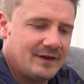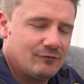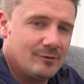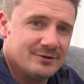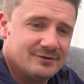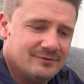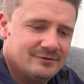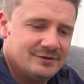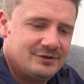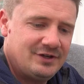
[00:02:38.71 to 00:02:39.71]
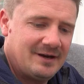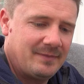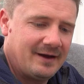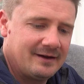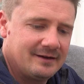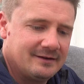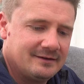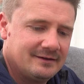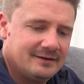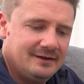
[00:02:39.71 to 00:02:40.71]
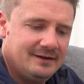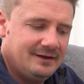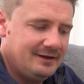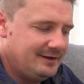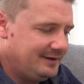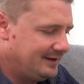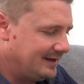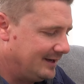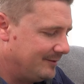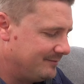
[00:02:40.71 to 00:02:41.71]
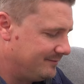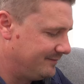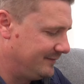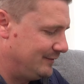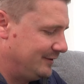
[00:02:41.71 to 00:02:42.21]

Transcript: Robert Saunders Jet Packer, the